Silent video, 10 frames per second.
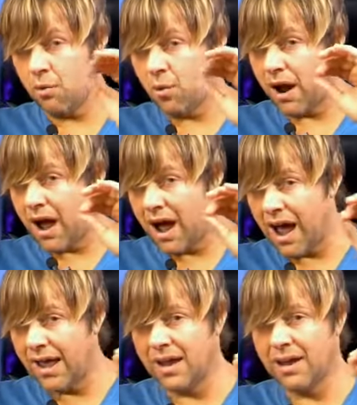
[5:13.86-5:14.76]
I want to
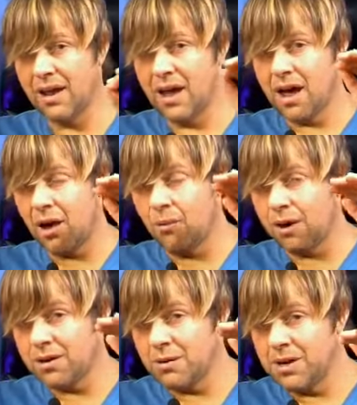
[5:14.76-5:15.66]
hide it. I
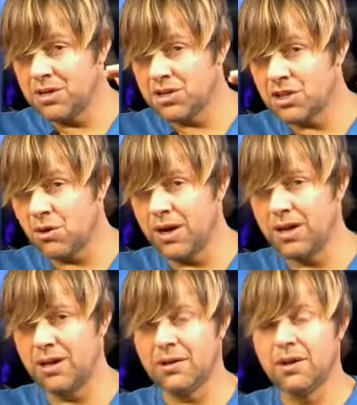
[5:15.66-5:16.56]
want it to be so
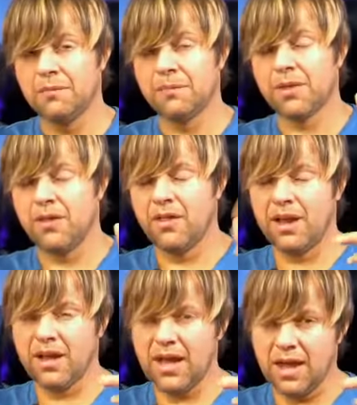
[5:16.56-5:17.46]
hidden
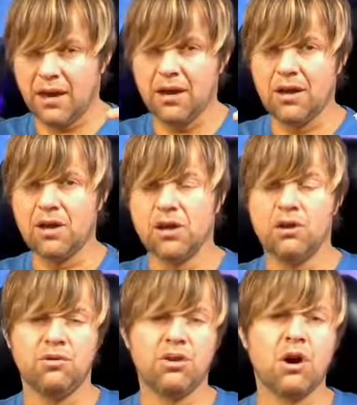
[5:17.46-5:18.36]
that, again,
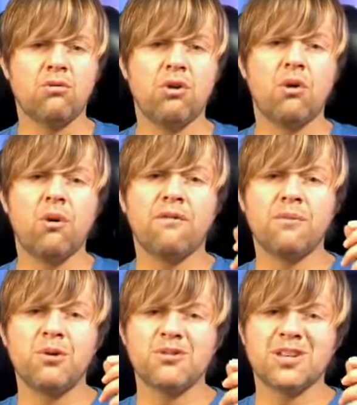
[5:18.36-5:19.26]
you don't know
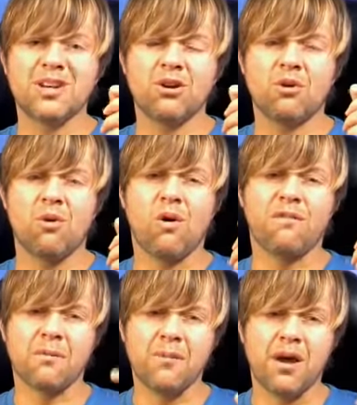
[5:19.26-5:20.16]
if I'm using it
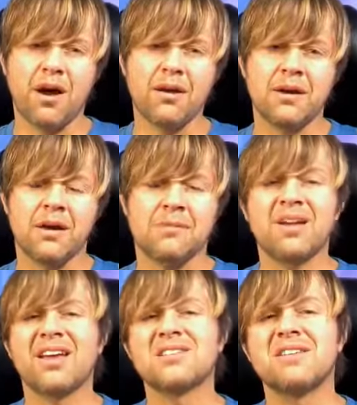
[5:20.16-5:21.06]
or if I'm not,
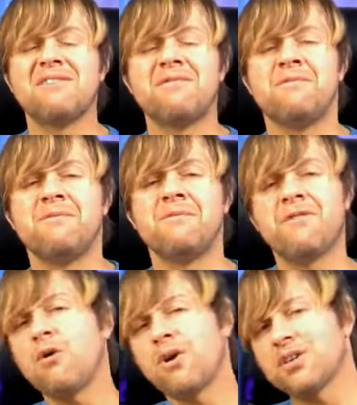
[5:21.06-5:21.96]
because the
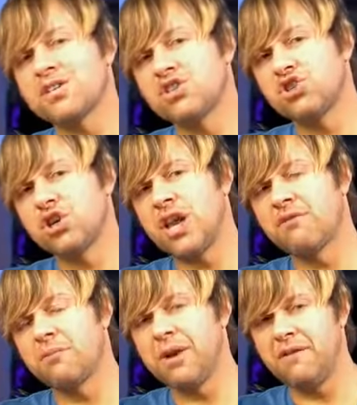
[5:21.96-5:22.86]
focus should
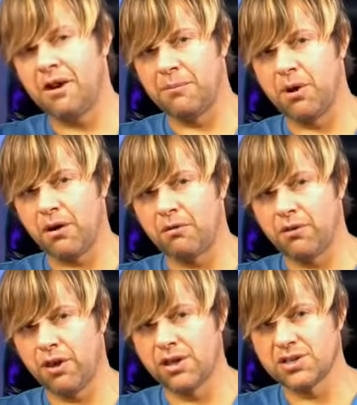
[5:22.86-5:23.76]
never be vibrato
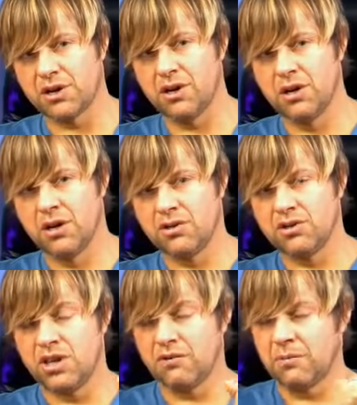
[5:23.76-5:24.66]
for the listener.
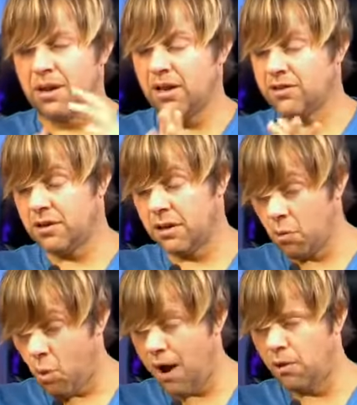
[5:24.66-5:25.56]
You should never be
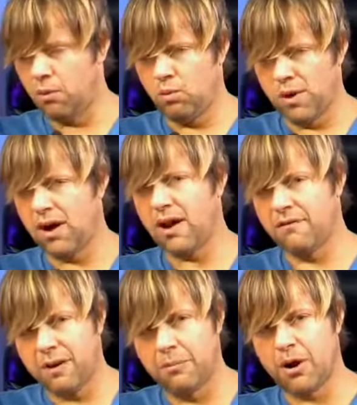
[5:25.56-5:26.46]
listening, wow, what a
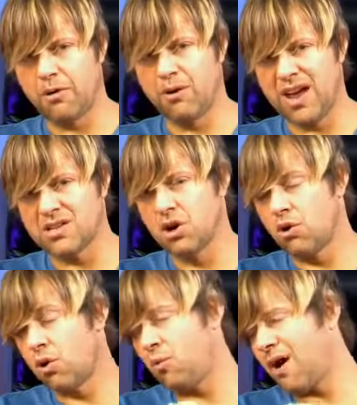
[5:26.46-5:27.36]
lot of vibrato he has,
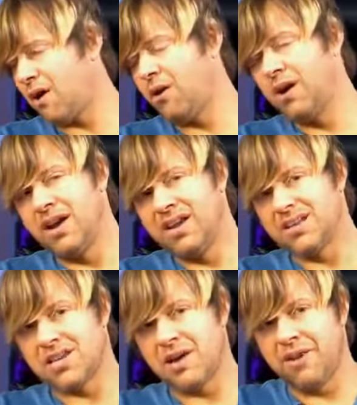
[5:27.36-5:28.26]
or wow,
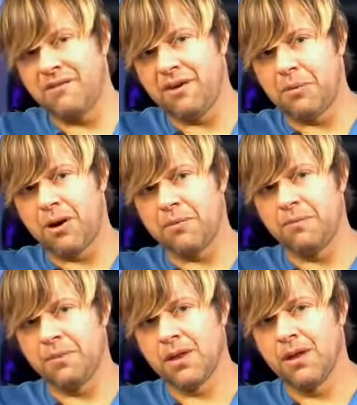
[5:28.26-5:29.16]
he doesn't have any vibrato.